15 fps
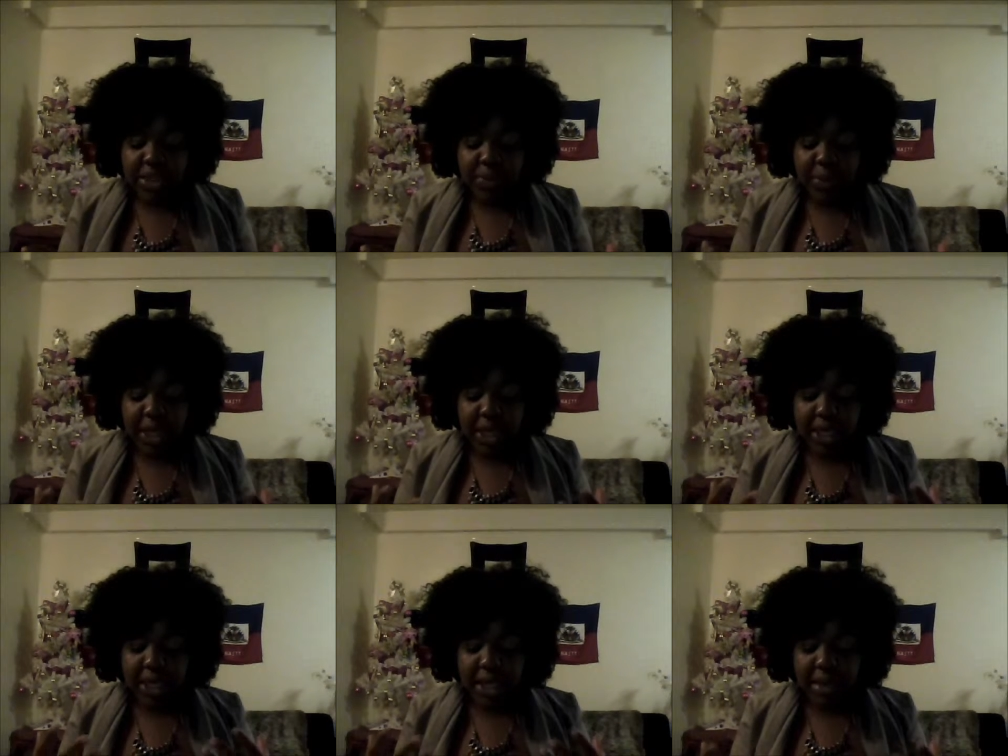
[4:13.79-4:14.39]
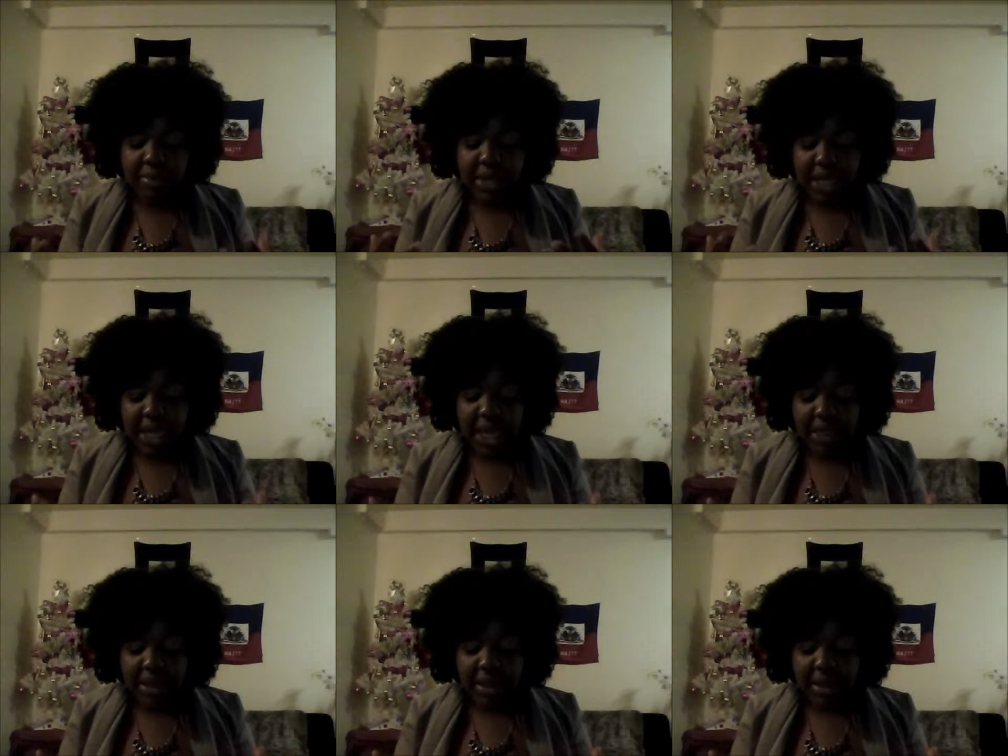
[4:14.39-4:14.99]
we can come
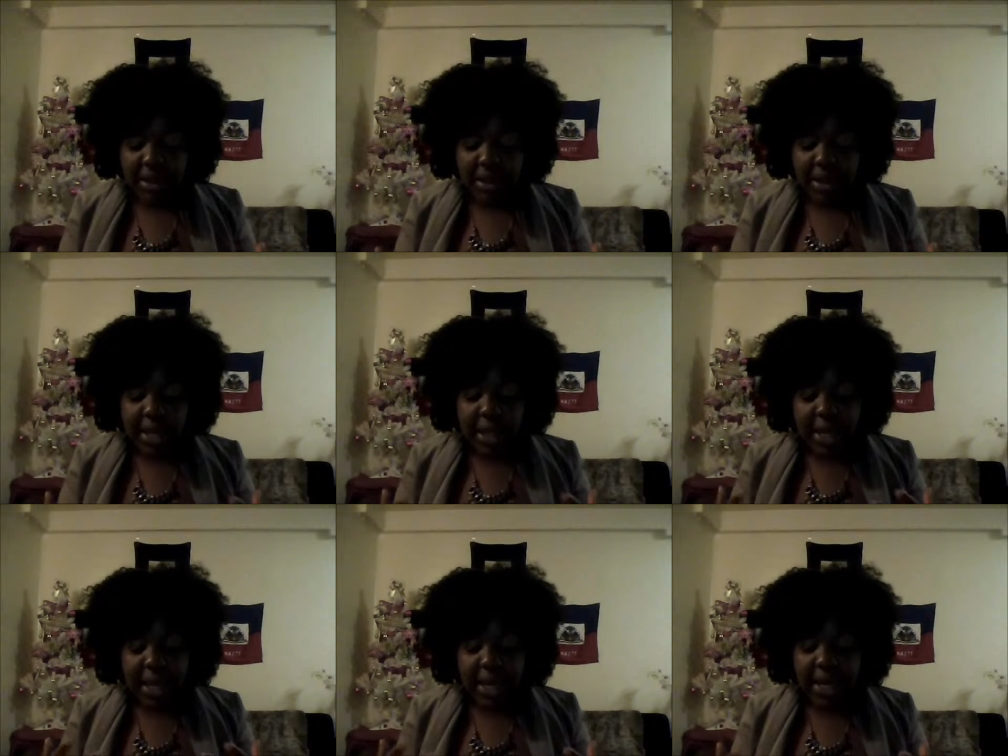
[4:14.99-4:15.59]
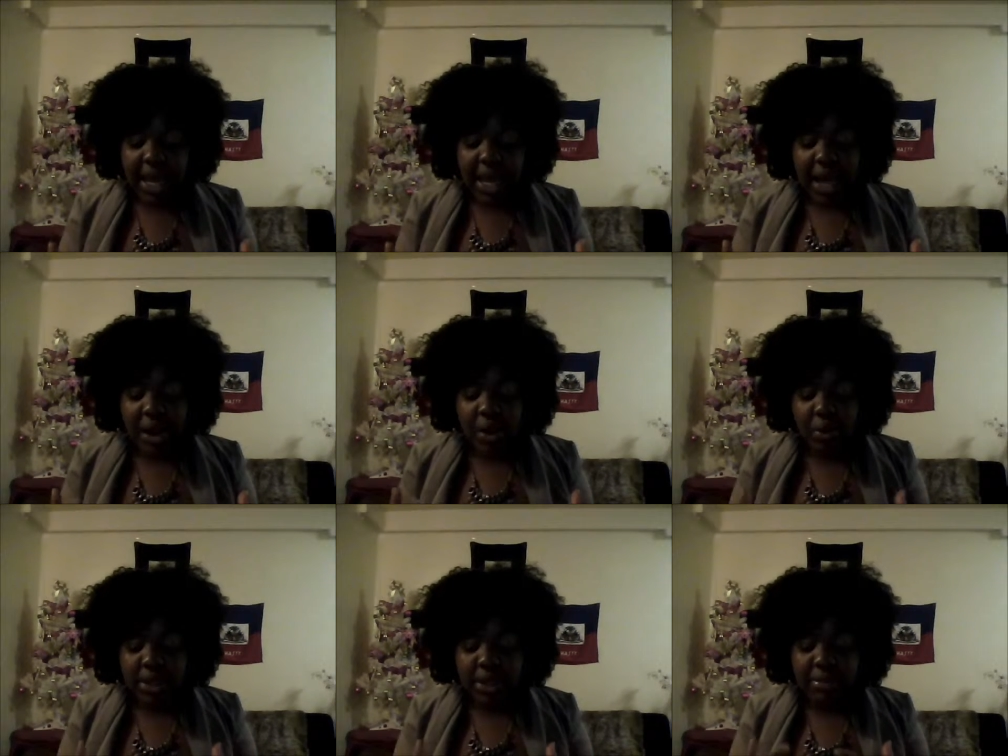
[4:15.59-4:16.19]
together and not
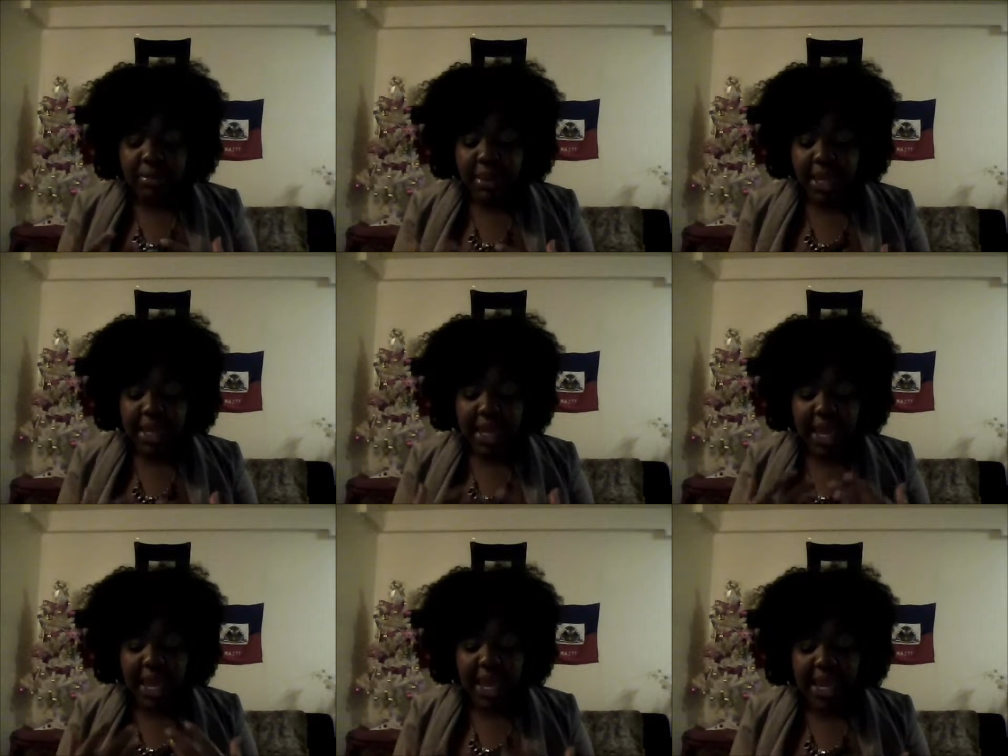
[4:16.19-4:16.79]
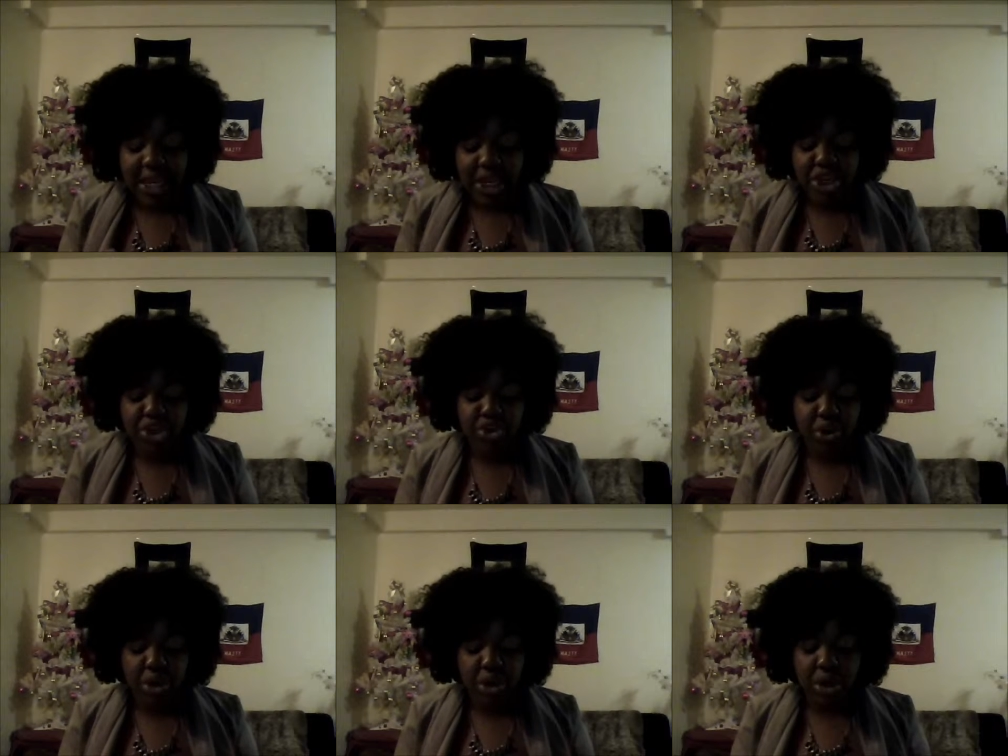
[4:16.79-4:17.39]
only make Haiti
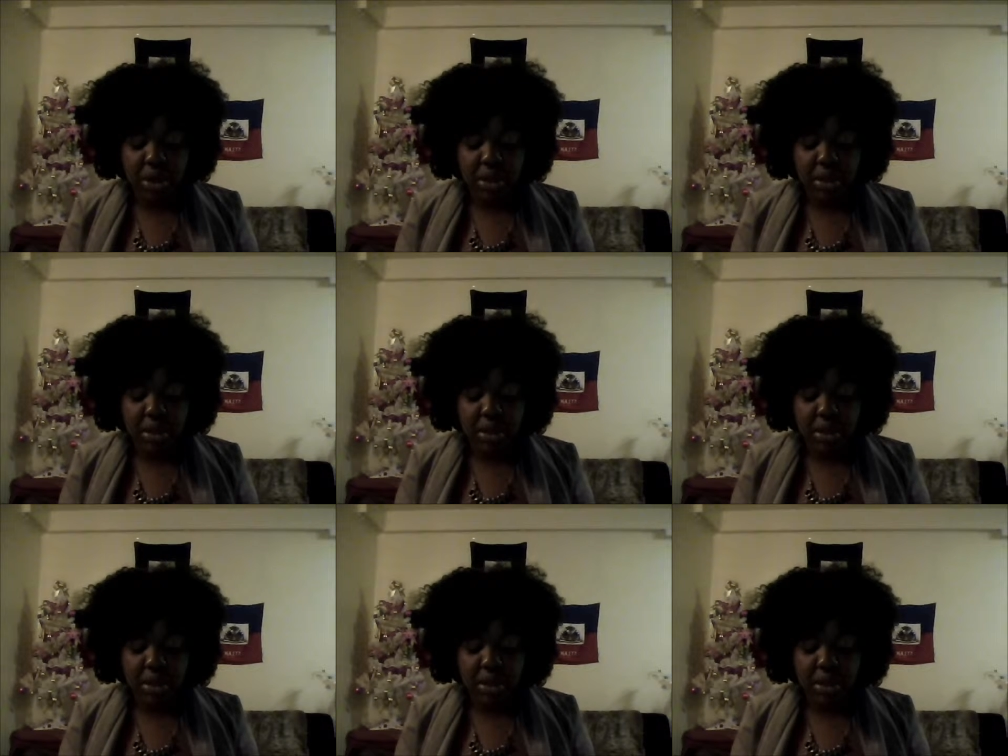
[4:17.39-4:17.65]
stronger,